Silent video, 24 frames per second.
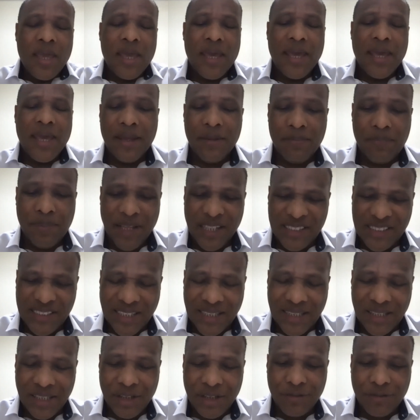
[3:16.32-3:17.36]
And
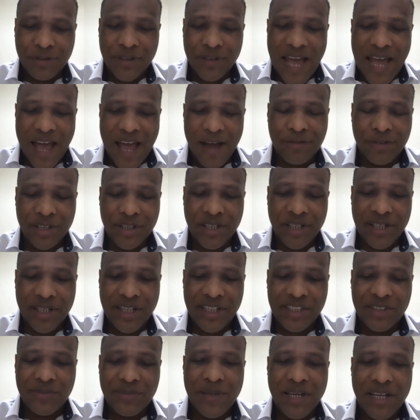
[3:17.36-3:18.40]
basically for Africa,
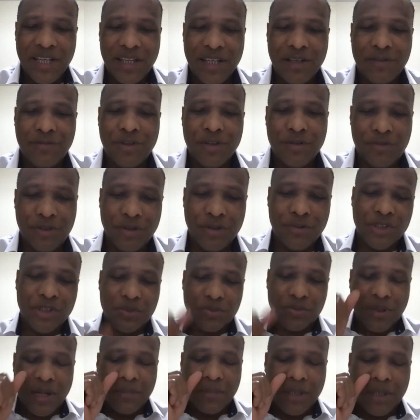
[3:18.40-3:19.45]
as many of your viewers
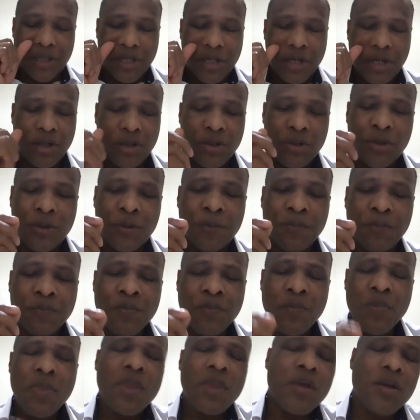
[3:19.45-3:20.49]
probably know,
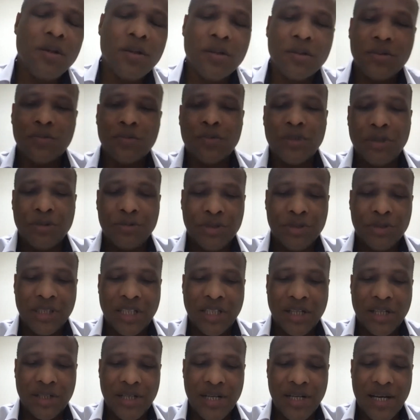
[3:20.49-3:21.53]
we
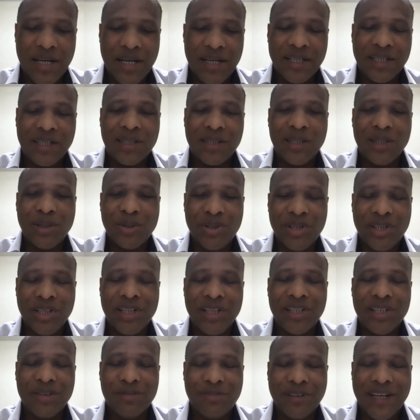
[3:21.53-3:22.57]
really are not included
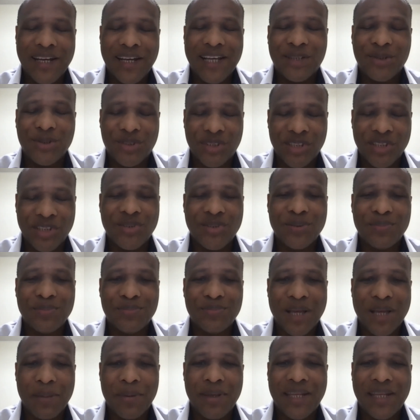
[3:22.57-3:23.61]
in the financial system.
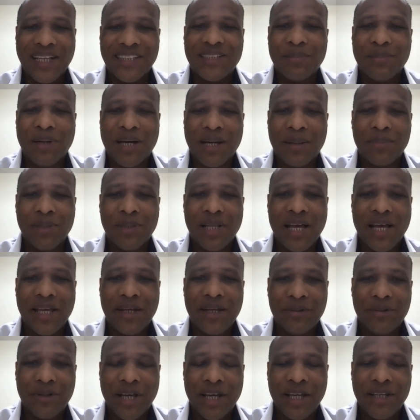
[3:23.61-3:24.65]
I mean, that's the bottom line,
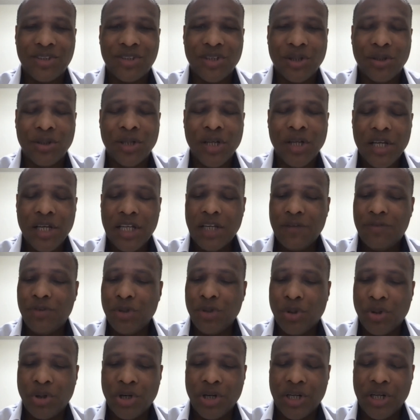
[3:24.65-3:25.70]
right? So if
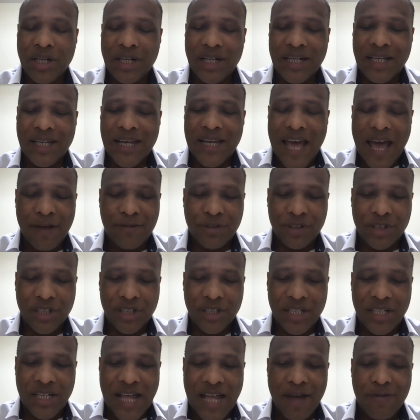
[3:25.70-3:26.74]
you're an
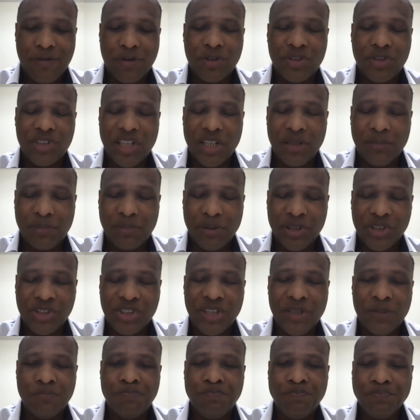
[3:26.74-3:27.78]
African, an Afro-descendant
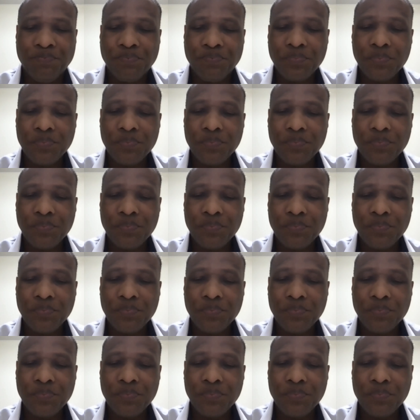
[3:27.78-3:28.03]
person,